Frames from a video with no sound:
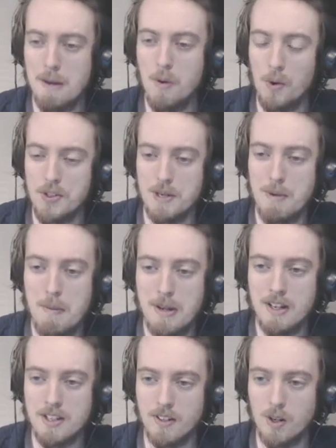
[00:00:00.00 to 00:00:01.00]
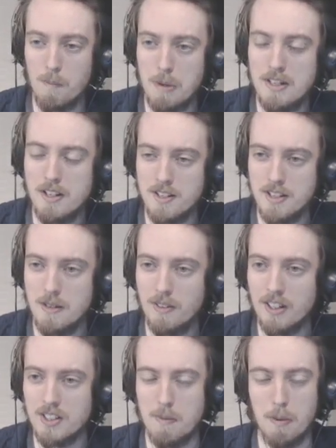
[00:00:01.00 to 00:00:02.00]
also maybe because I got PTSD
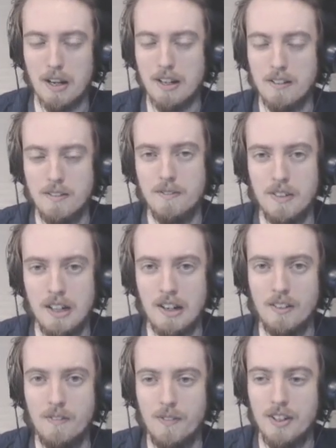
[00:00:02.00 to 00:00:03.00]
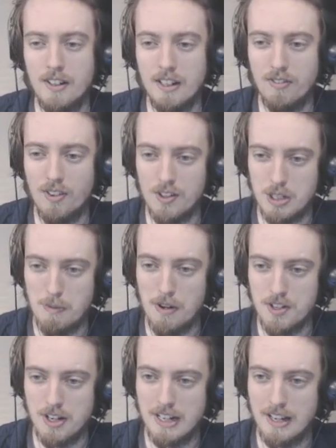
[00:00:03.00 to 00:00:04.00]
because I played, D&D far too
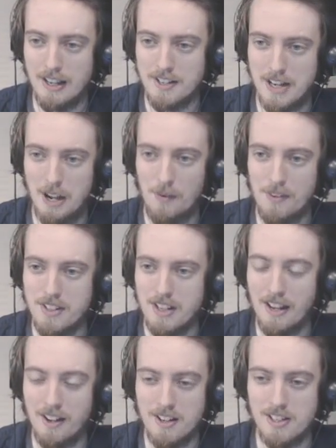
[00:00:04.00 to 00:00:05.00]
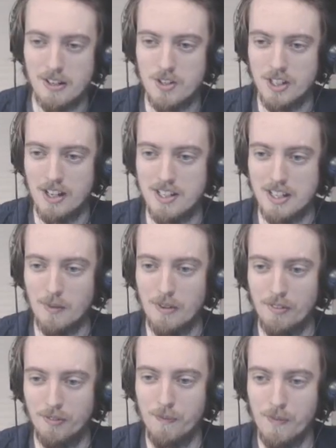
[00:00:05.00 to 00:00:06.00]
much, and I hear that sound and I associate it
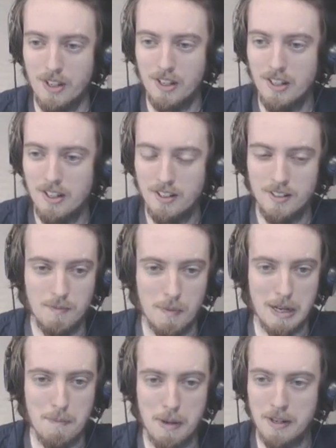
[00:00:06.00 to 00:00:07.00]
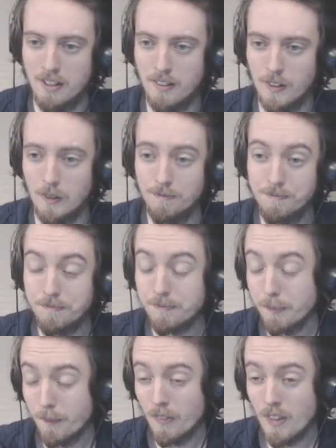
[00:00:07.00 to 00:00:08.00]
with my impending doom.
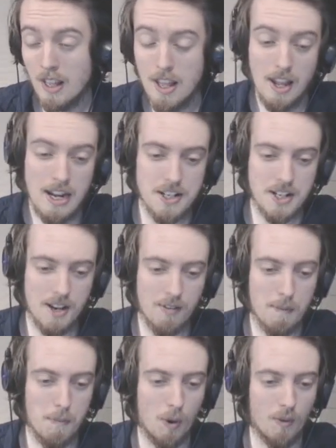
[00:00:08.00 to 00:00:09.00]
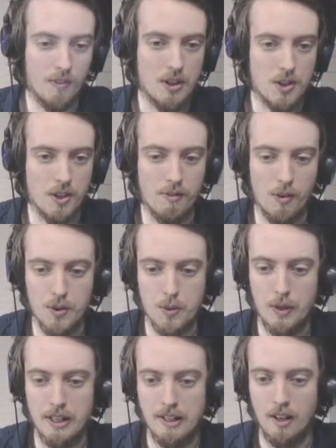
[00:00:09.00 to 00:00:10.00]
Here's another important feature of
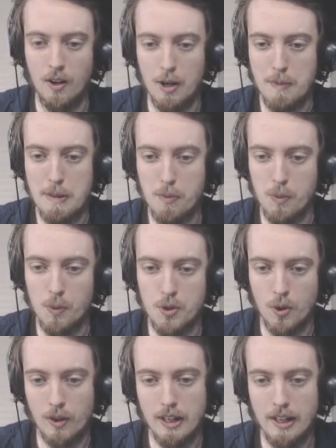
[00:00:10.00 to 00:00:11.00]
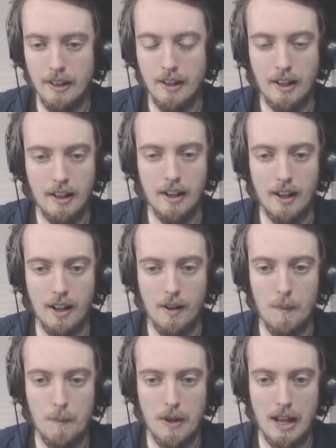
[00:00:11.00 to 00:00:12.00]
Roll20. A lot of people will join in
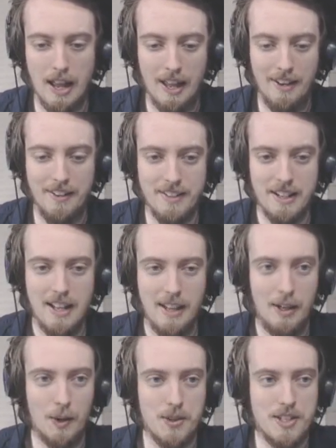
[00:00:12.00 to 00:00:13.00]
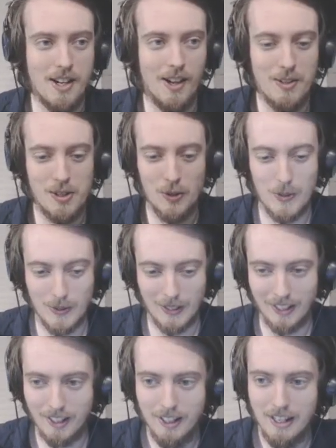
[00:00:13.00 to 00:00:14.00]
and they'll start
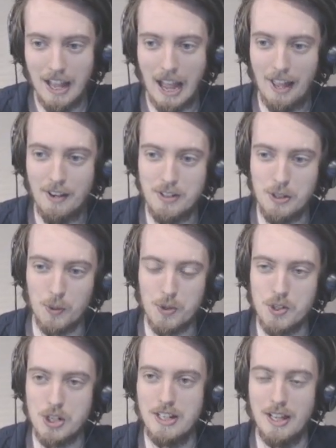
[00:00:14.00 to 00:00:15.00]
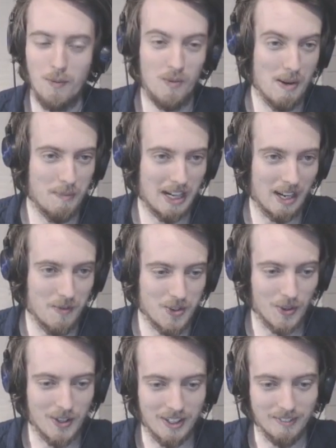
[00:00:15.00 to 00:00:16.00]
talking, and you'll see their webcam
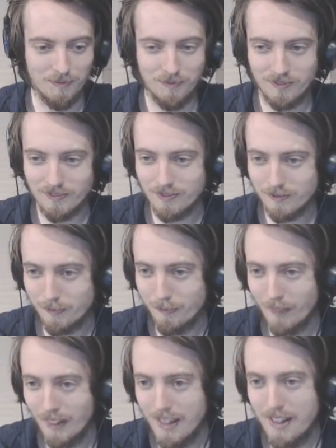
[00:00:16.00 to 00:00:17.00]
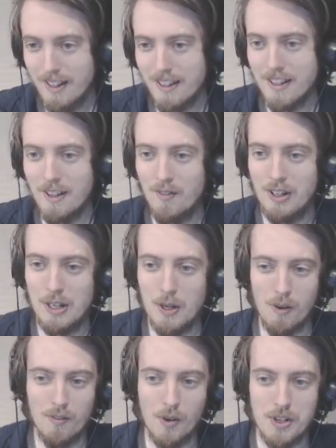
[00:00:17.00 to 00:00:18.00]
join in.
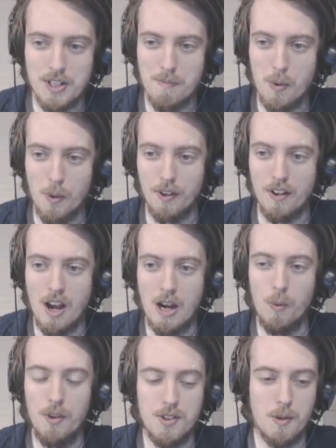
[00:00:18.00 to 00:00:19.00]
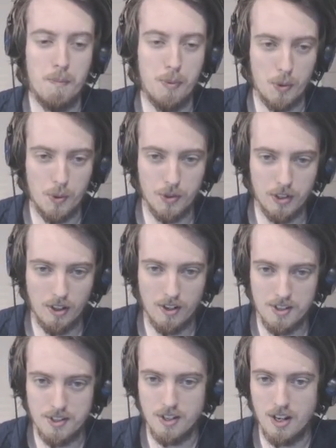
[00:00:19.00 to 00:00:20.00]
Video and voice is important. I want to broadcast to